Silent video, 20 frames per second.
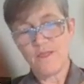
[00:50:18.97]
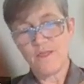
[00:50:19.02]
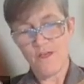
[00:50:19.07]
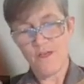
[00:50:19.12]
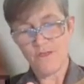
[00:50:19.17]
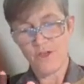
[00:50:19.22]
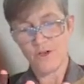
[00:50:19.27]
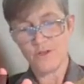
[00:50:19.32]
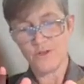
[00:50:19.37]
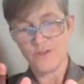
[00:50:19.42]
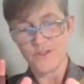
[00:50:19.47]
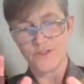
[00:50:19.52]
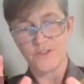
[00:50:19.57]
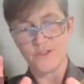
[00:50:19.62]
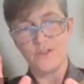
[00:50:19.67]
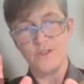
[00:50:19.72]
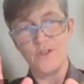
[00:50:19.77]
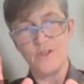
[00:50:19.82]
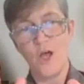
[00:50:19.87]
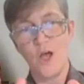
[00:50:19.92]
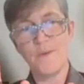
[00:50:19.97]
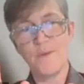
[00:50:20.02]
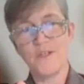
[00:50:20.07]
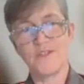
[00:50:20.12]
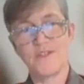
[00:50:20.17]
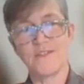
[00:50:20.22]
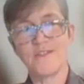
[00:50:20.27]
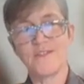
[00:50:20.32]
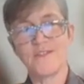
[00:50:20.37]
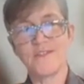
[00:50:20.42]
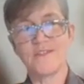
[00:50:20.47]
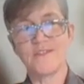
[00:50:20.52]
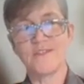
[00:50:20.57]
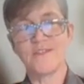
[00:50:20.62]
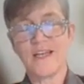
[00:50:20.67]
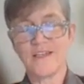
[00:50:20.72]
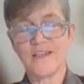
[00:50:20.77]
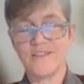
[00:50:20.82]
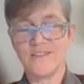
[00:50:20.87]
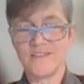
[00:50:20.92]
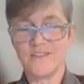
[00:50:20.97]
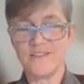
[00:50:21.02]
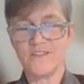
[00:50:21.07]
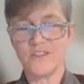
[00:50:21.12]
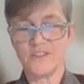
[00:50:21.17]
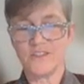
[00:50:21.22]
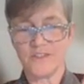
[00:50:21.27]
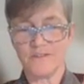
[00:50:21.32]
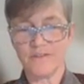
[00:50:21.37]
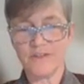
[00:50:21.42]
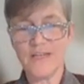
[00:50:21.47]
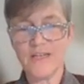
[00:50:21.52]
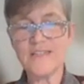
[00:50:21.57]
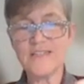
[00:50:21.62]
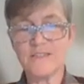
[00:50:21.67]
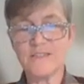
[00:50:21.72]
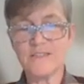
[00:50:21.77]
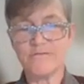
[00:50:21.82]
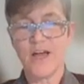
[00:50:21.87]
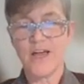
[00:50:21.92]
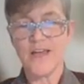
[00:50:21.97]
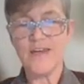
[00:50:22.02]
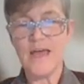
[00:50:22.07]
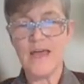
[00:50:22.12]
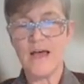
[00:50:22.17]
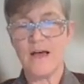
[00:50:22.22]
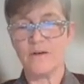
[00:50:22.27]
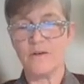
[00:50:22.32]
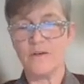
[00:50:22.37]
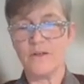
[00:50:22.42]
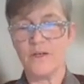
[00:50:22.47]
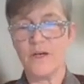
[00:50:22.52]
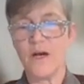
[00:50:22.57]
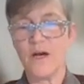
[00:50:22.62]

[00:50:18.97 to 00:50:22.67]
that those nominals that consist just of classifier noun